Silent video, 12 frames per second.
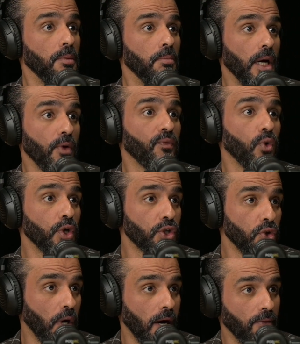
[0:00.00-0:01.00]
But of
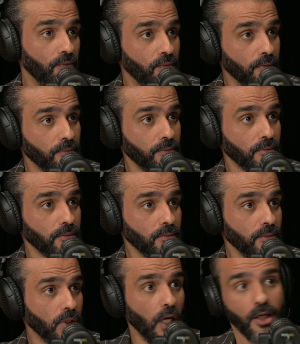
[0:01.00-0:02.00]
course, you have
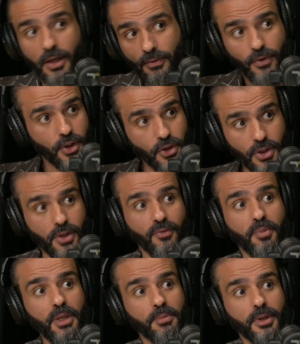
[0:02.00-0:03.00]
younger versions
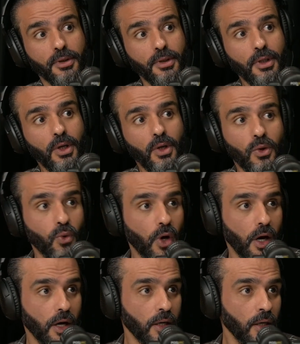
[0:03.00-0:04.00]
of people who
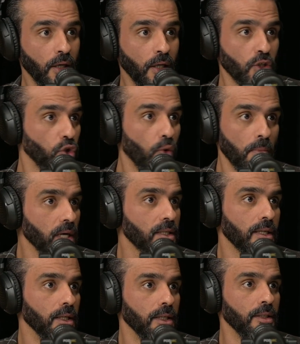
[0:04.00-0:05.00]
are so
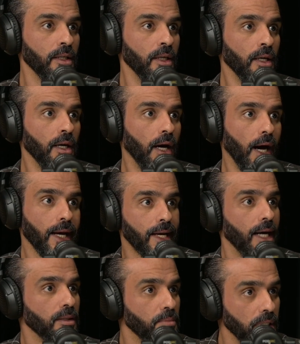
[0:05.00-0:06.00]
masculine, I
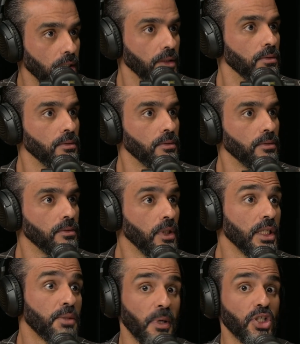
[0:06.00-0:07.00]
can't be,
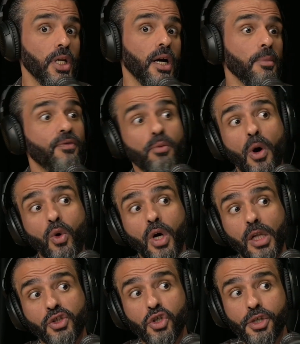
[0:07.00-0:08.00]
especially coming from our
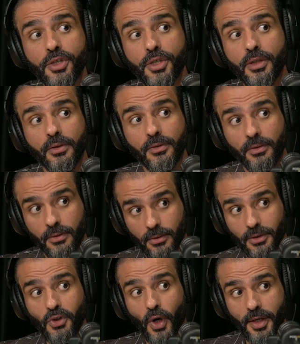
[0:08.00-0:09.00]
cultures.
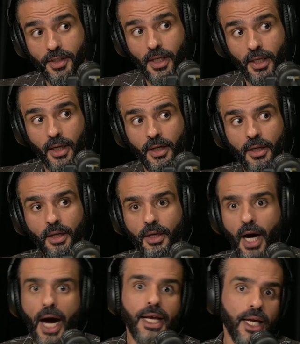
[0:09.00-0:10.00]
You understand? Like,
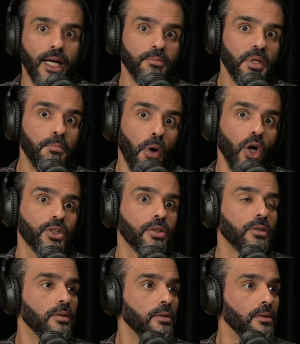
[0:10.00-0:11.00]
I can't be
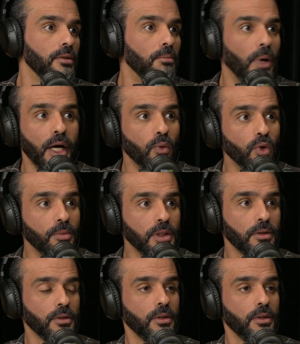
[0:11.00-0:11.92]
bossed by a woman.